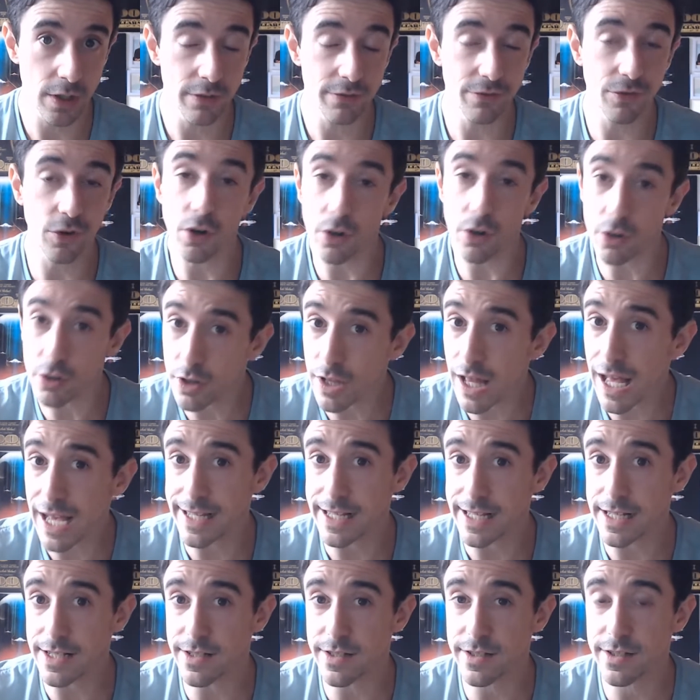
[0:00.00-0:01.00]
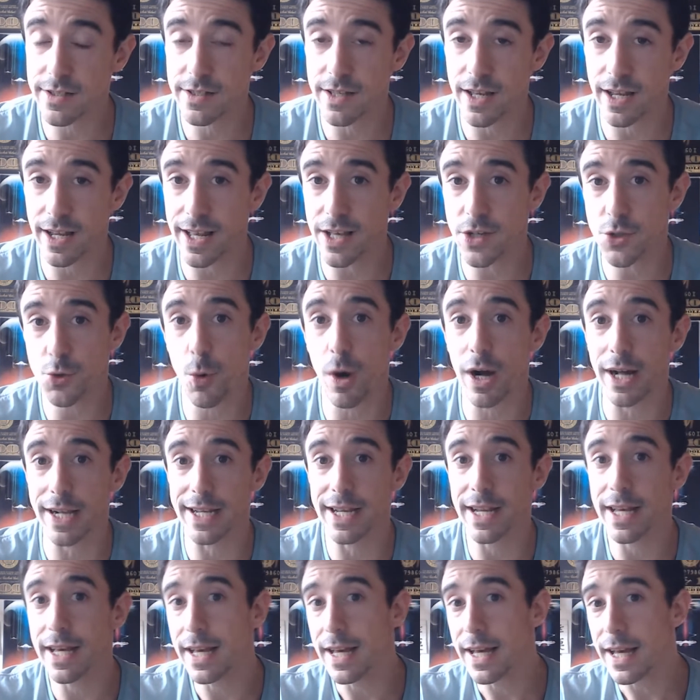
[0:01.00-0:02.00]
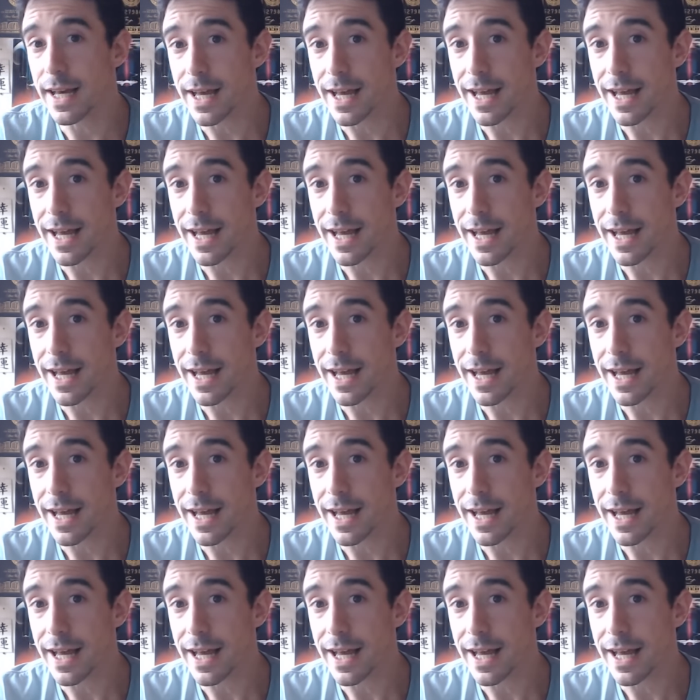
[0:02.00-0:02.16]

for our clients. And guess what?